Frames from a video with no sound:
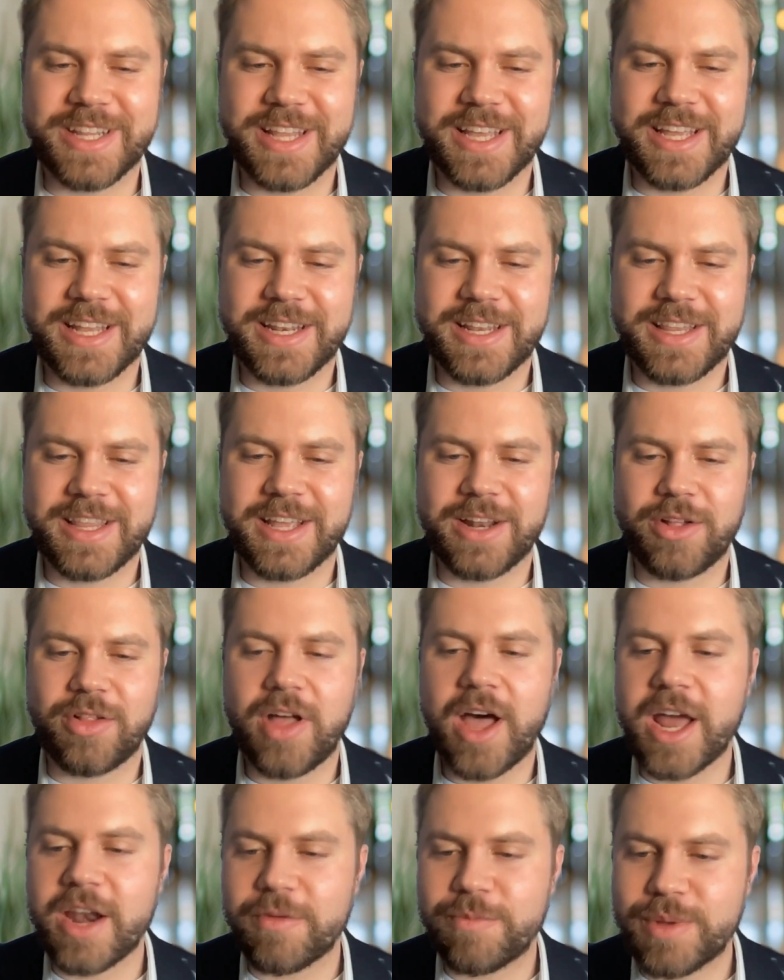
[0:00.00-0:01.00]
that a
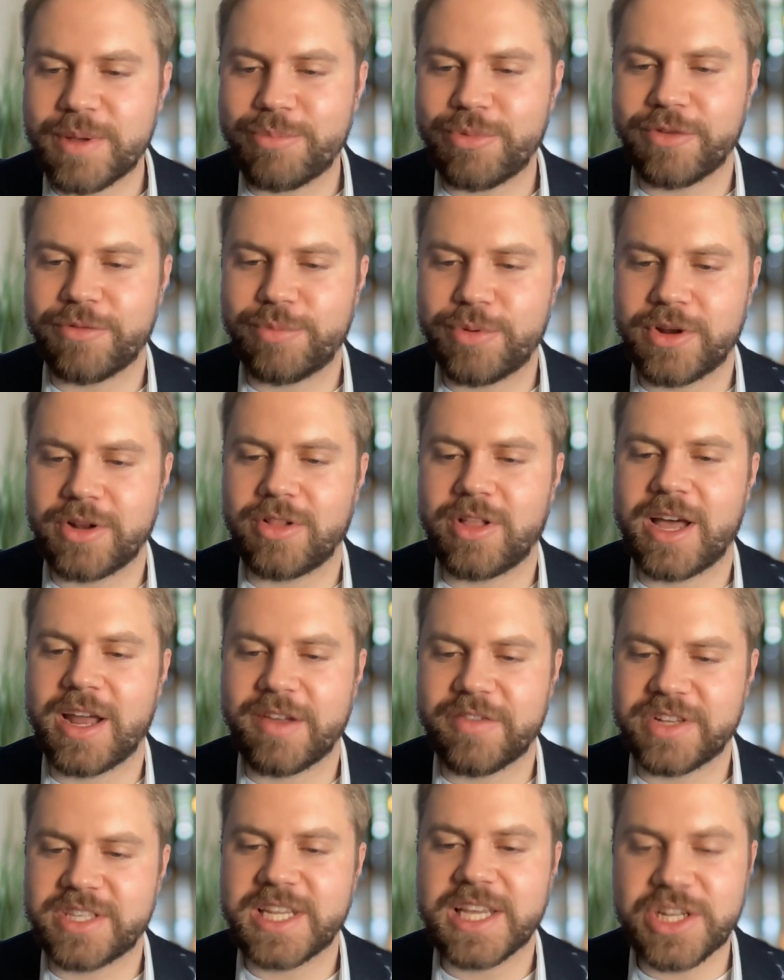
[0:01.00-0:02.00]
lot of people have put a lot
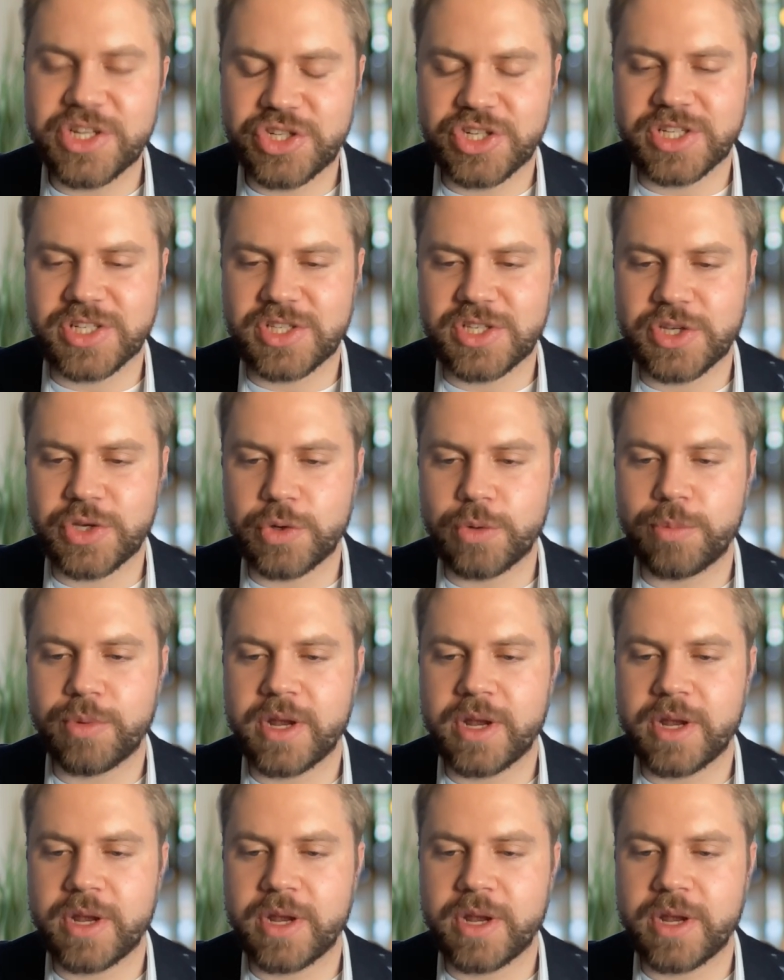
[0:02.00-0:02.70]
of attention to,